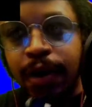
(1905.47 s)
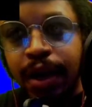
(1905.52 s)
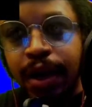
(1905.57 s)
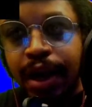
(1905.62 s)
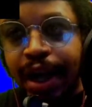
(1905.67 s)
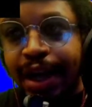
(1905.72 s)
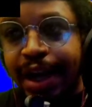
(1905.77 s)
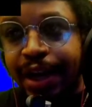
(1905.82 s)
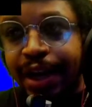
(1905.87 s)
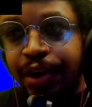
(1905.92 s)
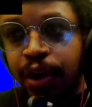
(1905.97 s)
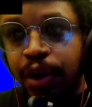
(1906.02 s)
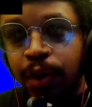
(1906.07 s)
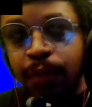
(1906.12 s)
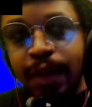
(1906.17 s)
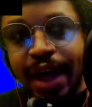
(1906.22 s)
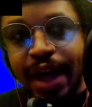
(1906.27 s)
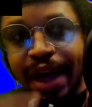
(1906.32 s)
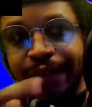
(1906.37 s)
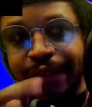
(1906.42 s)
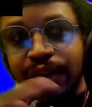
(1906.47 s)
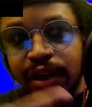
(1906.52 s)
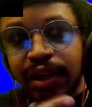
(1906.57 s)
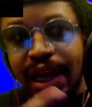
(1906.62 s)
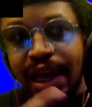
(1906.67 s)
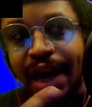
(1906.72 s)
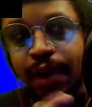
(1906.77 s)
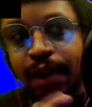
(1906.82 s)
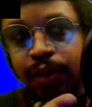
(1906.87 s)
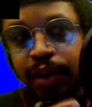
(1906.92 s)
And I don't have a
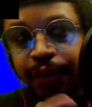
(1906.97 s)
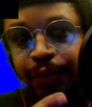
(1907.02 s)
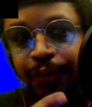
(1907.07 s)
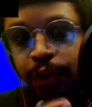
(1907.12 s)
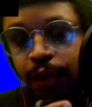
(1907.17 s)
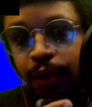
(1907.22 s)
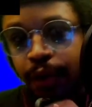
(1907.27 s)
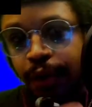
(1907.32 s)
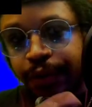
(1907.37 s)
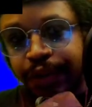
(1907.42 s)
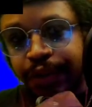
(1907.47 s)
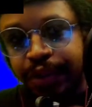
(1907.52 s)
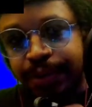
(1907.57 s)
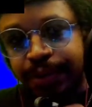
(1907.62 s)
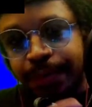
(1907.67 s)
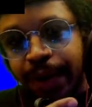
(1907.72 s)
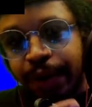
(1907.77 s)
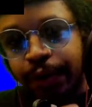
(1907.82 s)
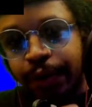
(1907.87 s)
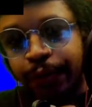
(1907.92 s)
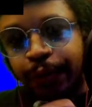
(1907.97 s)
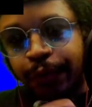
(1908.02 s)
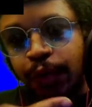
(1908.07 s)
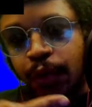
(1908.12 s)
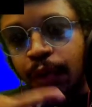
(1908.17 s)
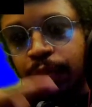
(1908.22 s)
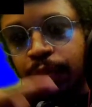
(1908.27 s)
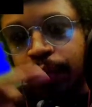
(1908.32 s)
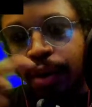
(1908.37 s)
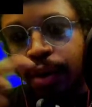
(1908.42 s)
cloud lifter on this
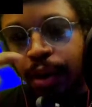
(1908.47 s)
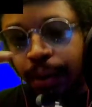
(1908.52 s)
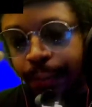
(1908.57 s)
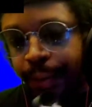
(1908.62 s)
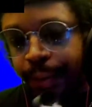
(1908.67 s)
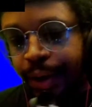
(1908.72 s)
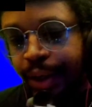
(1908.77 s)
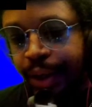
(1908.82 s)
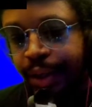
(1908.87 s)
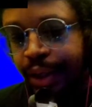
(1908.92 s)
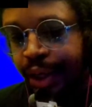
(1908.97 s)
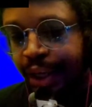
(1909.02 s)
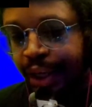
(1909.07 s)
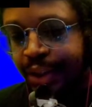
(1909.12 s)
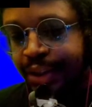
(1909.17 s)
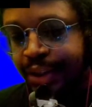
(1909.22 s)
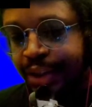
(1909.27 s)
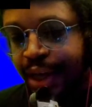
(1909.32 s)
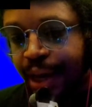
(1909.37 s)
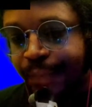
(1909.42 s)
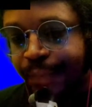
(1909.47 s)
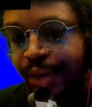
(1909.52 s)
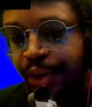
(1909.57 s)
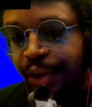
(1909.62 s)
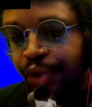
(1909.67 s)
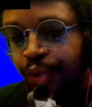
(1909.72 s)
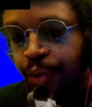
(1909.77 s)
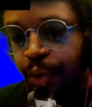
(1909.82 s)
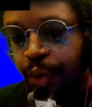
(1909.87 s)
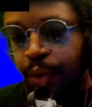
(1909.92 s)
microphone, but it's coming
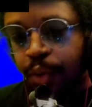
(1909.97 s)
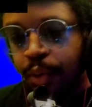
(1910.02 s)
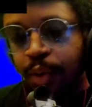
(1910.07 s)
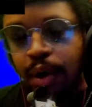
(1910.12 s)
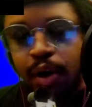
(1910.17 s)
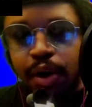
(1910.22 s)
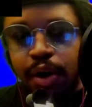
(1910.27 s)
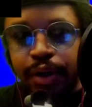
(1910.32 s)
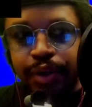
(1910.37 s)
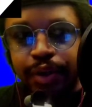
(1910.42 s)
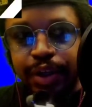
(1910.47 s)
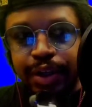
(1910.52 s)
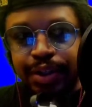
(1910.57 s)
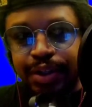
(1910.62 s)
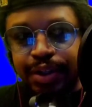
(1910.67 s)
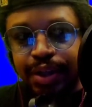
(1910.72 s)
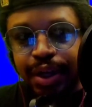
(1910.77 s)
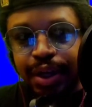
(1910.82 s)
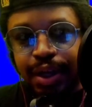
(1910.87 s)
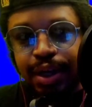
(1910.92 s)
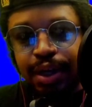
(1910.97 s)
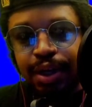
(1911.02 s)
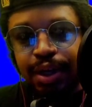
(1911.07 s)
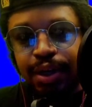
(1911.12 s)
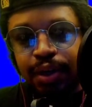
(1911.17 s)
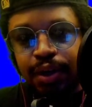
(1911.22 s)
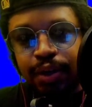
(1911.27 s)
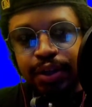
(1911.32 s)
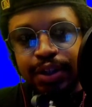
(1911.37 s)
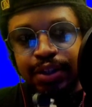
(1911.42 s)
through on this
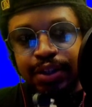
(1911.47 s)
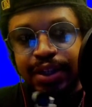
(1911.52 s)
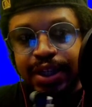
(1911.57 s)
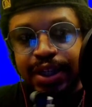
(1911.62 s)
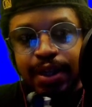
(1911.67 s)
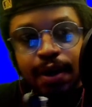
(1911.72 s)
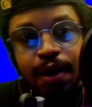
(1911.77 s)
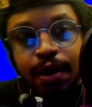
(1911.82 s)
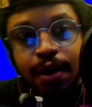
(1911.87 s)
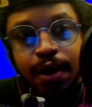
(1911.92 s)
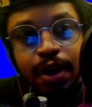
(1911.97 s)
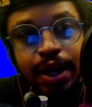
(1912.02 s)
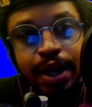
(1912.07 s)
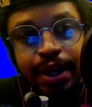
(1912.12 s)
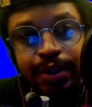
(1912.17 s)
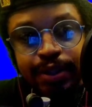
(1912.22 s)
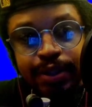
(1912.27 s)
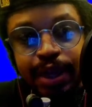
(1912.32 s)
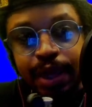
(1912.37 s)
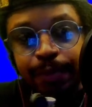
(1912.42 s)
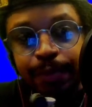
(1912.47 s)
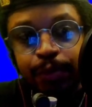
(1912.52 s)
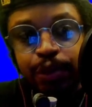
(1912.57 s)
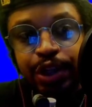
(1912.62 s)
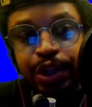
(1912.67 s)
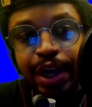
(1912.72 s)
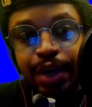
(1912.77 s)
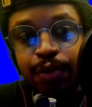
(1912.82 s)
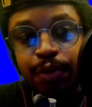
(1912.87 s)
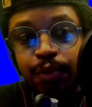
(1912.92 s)
TRRS cable
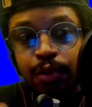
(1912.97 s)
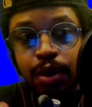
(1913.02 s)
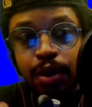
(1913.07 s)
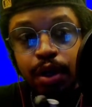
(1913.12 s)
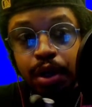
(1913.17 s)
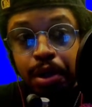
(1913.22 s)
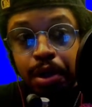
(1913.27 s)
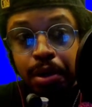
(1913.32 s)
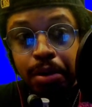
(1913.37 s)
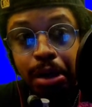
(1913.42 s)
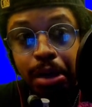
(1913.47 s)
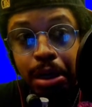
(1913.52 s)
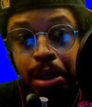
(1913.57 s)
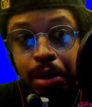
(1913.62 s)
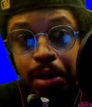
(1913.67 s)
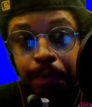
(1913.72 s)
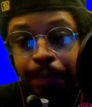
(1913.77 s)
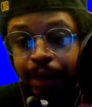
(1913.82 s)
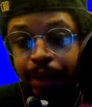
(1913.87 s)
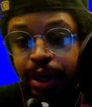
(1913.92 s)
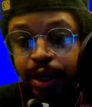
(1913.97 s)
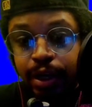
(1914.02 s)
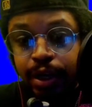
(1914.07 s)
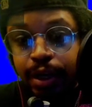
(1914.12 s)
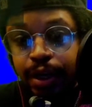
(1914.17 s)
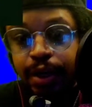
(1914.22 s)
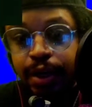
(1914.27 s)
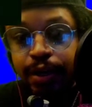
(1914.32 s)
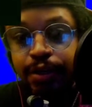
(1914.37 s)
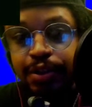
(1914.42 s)
channel pretty
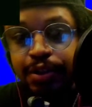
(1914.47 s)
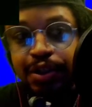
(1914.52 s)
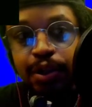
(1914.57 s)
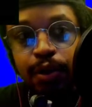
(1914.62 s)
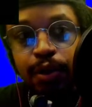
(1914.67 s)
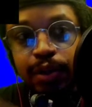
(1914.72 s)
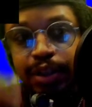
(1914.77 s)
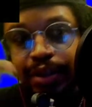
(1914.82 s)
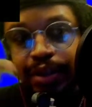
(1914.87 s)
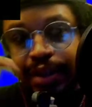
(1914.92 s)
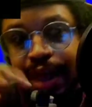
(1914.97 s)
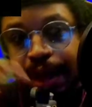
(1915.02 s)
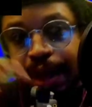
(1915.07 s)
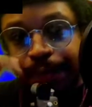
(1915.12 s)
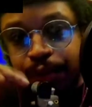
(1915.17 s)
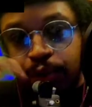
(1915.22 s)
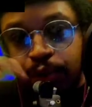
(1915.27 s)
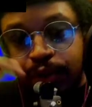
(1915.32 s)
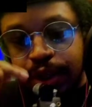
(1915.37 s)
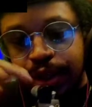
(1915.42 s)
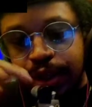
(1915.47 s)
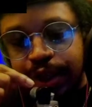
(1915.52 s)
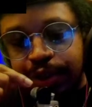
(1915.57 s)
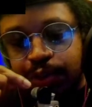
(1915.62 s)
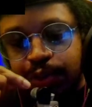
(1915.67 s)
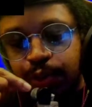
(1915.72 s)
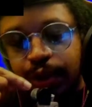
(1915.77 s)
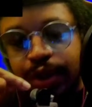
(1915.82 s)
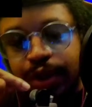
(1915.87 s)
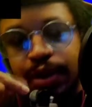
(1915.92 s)
good. So let's stop using this
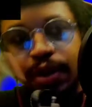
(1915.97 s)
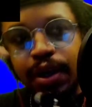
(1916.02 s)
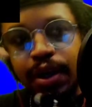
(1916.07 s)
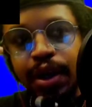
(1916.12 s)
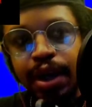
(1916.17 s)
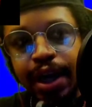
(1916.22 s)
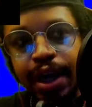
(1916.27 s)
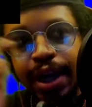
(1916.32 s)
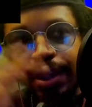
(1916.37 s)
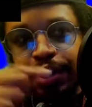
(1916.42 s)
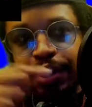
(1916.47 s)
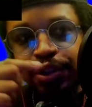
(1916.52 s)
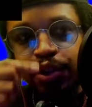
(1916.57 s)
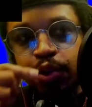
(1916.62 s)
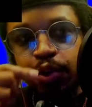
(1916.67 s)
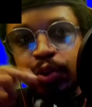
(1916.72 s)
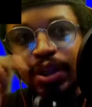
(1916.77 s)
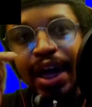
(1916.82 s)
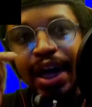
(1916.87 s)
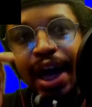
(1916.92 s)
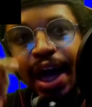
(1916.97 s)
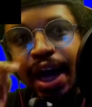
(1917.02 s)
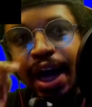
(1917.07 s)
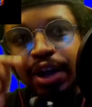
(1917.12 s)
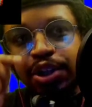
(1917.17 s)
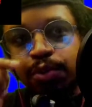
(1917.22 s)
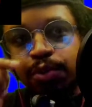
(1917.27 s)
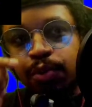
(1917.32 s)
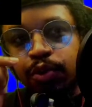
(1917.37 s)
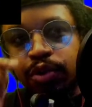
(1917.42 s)
one and let's use an
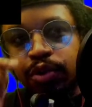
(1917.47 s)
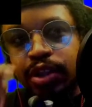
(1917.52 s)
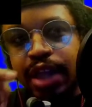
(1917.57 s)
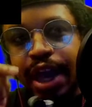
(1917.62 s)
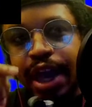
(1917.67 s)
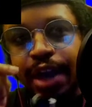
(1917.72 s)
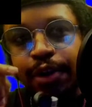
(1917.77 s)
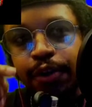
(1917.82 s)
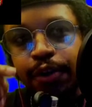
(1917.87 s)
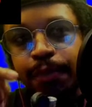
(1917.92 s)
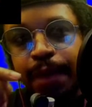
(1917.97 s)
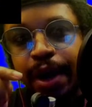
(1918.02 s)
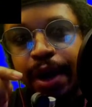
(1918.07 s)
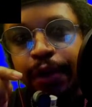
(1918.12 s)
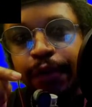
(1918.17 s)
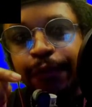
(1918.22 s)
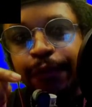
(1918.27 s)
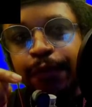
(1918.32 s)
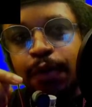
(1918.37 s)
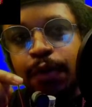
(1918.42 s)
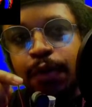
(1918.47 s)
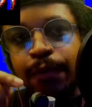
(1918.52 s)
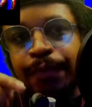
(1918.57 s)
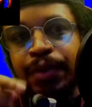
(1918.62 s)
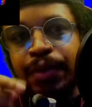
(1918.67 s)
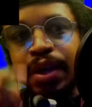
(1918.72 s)
actual standard microphone.